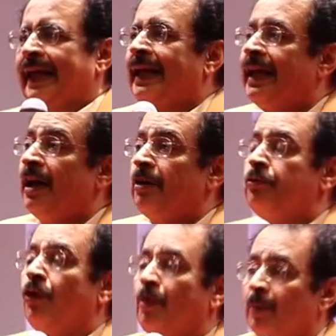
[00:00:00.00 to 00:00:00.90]
Take care
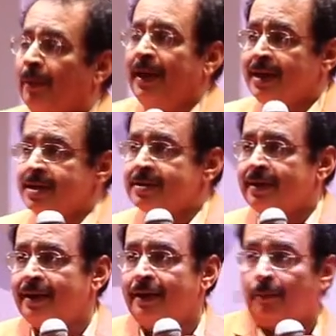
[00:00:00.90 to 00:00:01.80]
of your
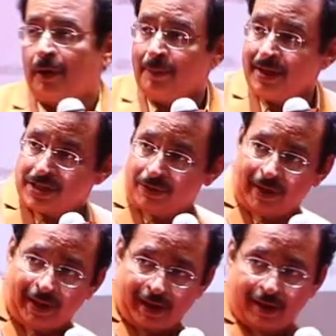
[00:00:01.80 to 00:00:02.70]
moments Moments
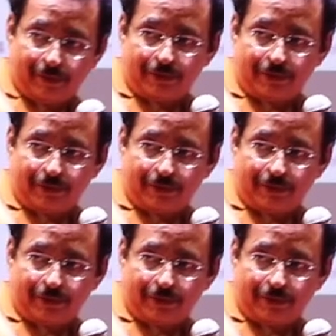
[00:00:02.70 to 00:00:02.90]
will take care